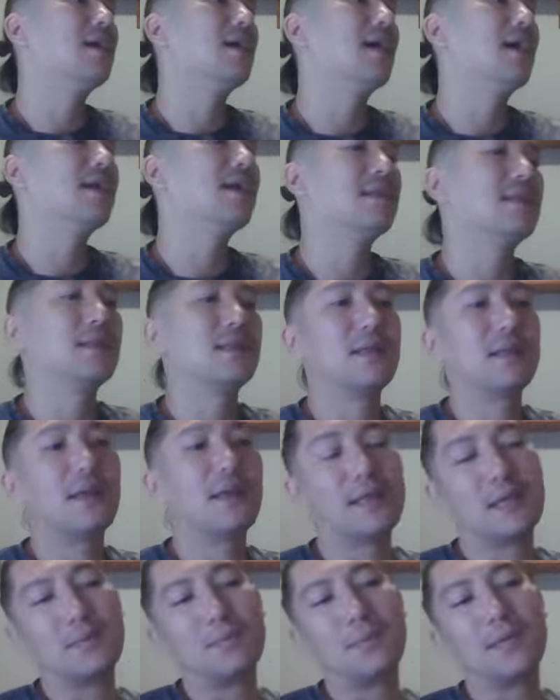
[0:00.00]
at
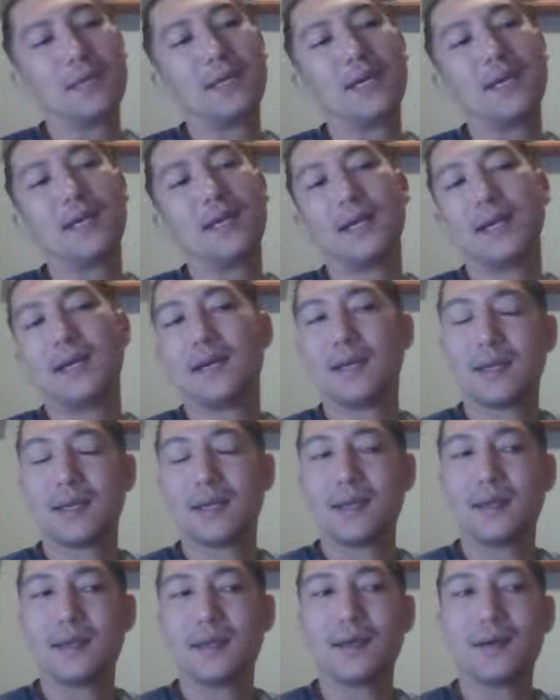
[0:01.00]
the beginning,
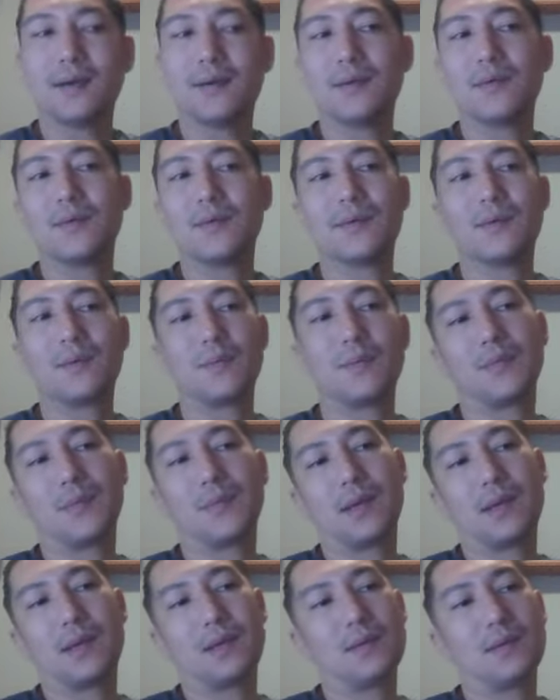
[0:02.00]

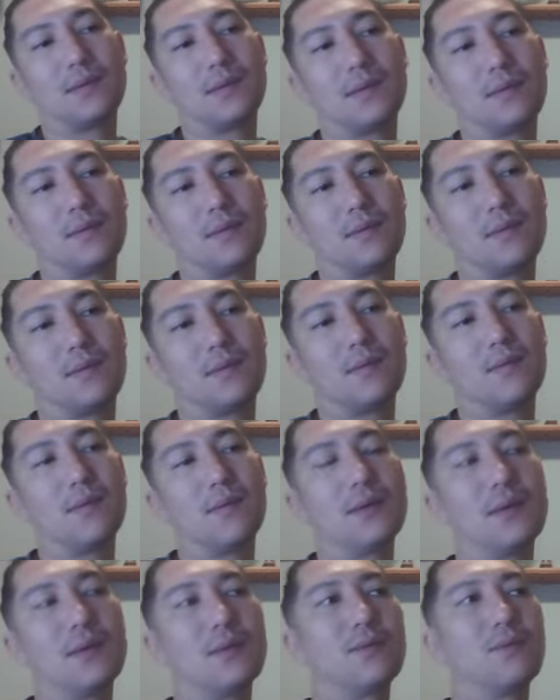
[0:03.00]
eh,
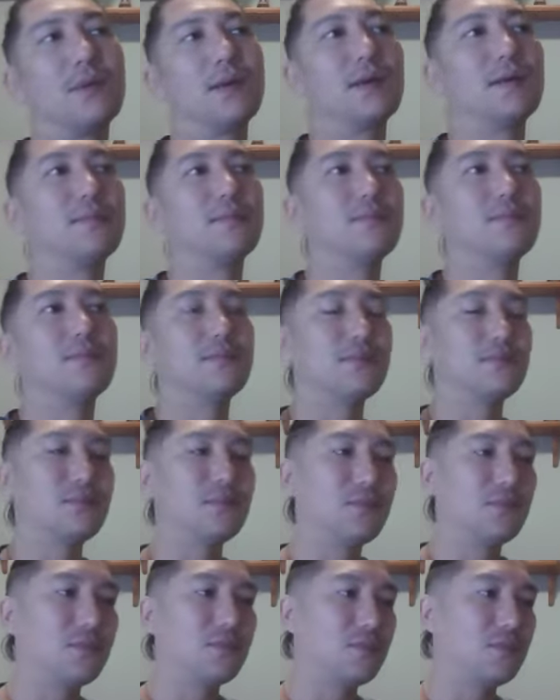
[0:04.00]
when I'm
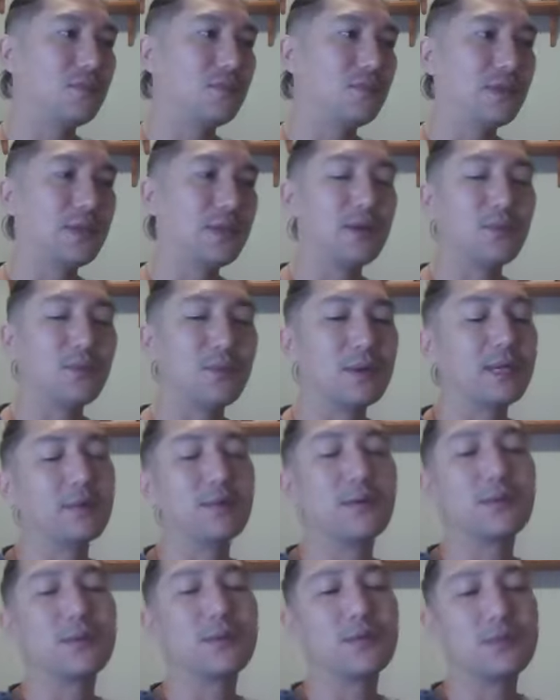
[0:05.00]
working
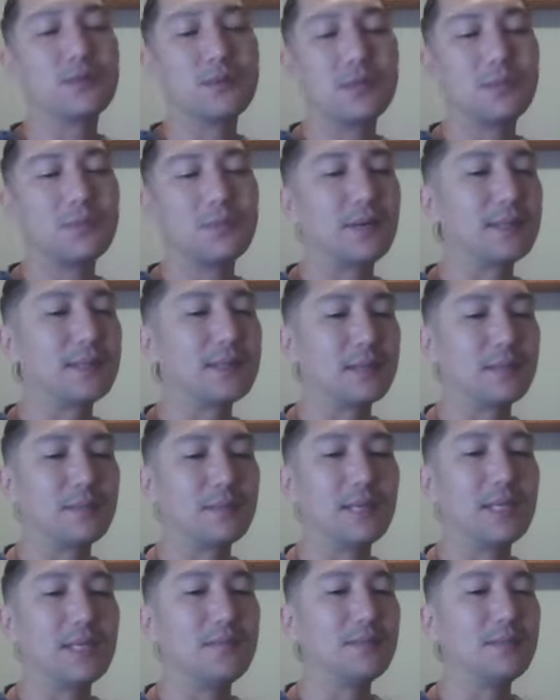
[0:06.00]
with the group, right, there
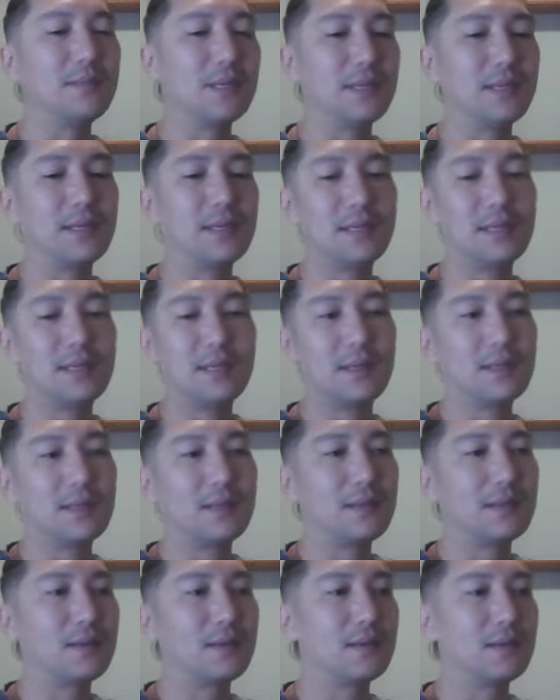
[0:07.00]
may be,
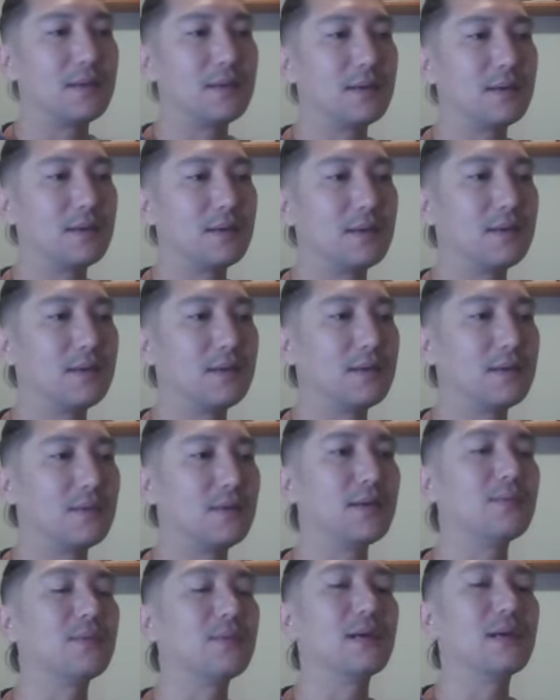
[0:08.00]

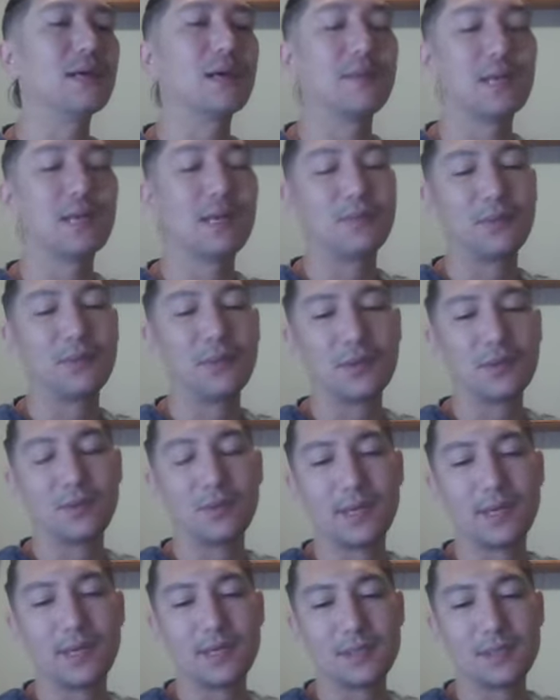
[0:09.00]
and we're coming up with a
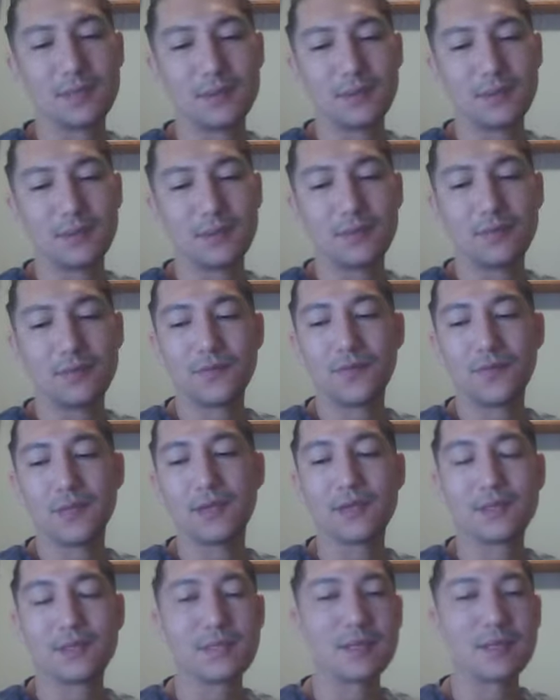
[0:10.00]
way to
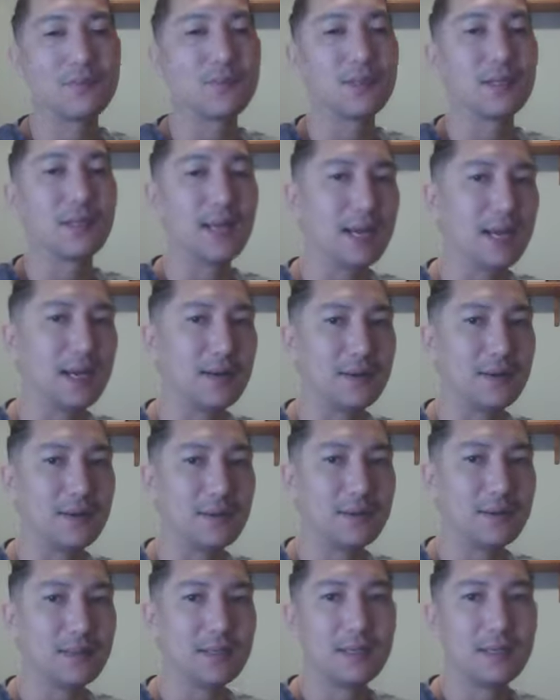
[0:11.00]
figure something
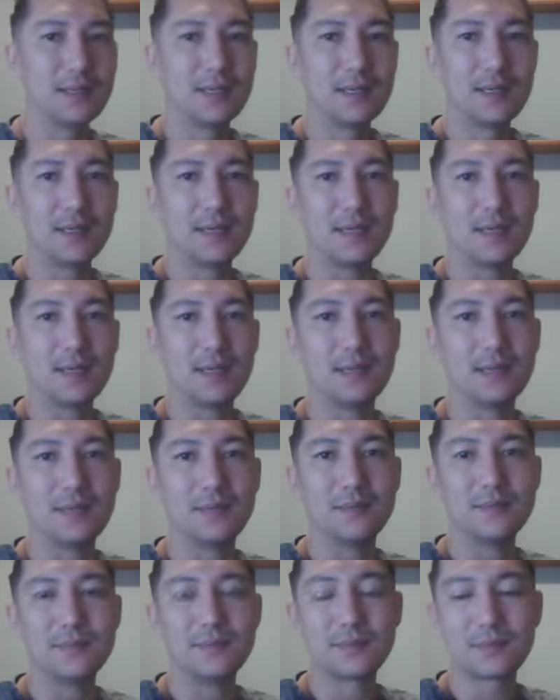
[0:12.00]
out.
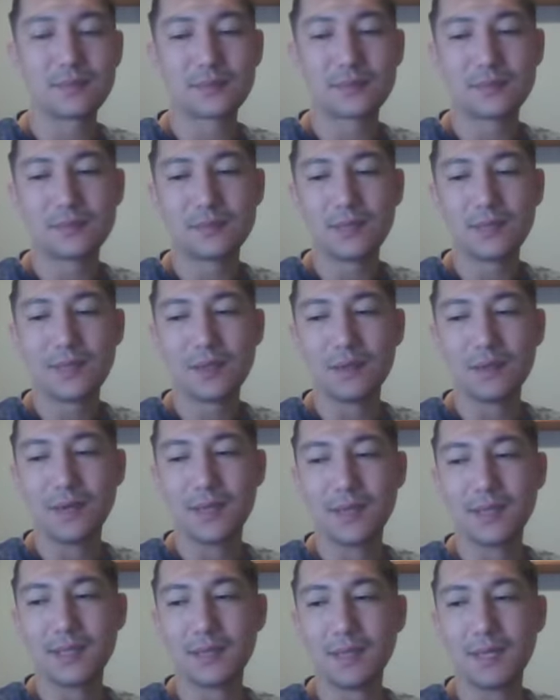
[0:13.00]
Um,
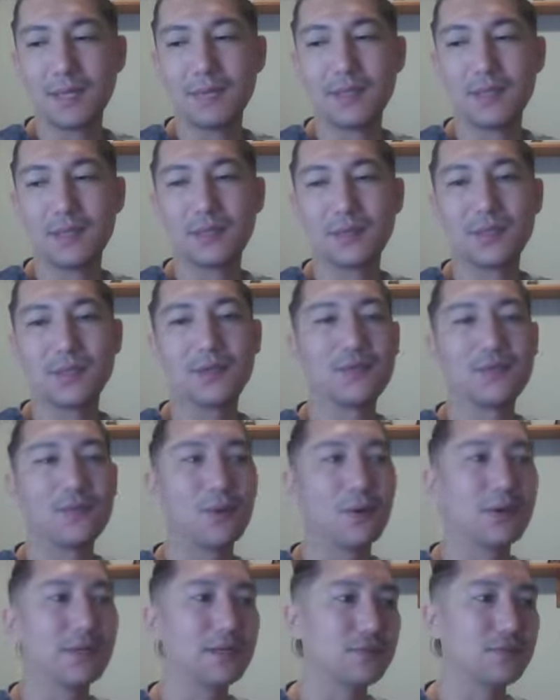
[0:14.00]
right, there may be three or
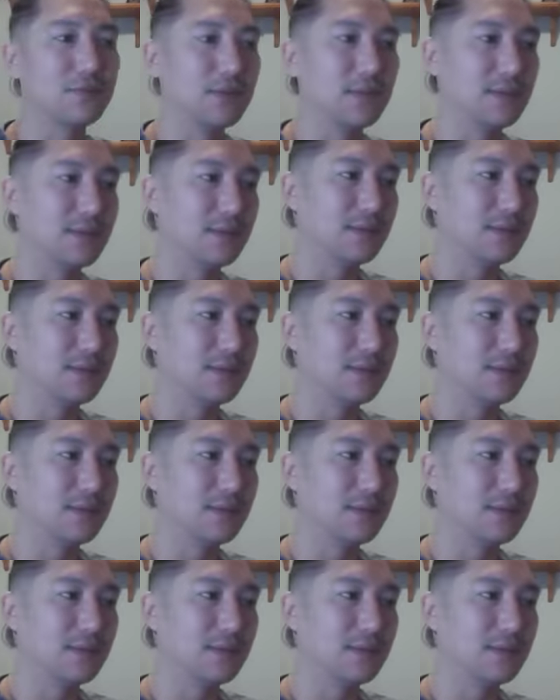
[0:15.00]
four different